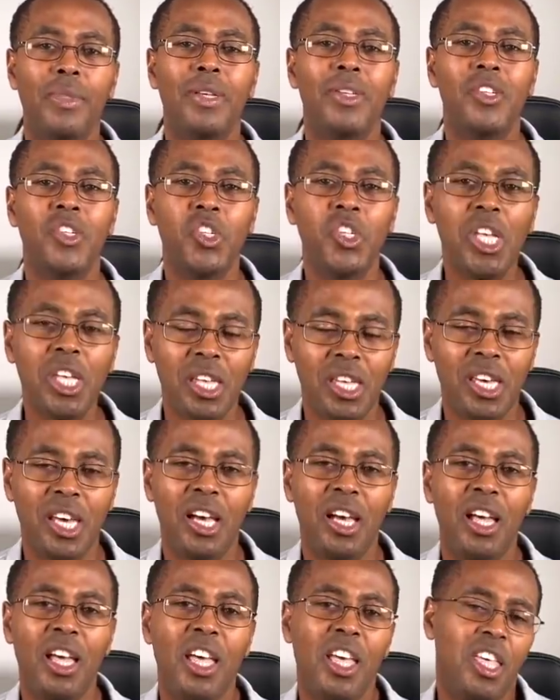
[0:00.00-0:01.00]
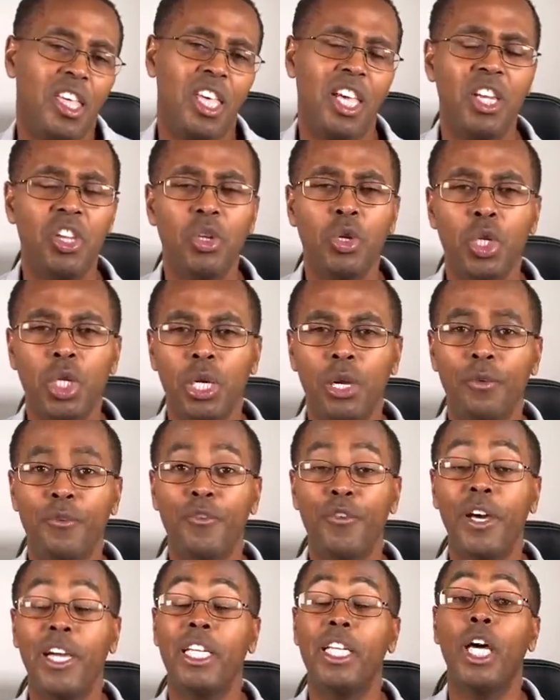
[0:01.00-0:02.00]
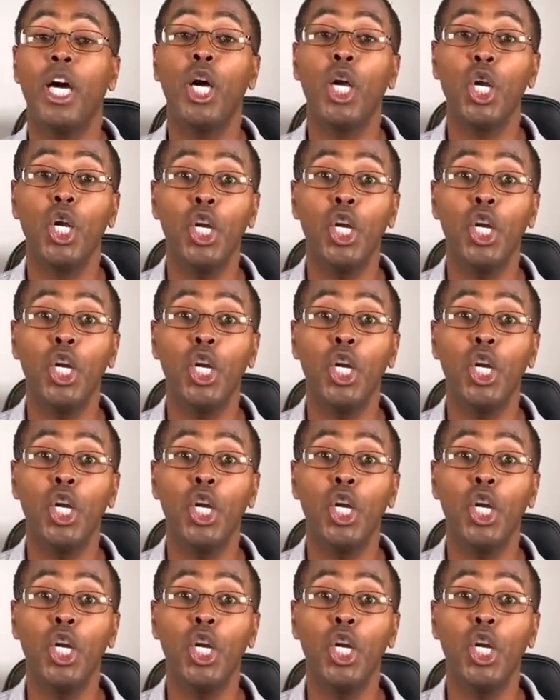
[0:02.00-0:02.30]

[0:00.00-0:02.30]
Seek, and you shall find.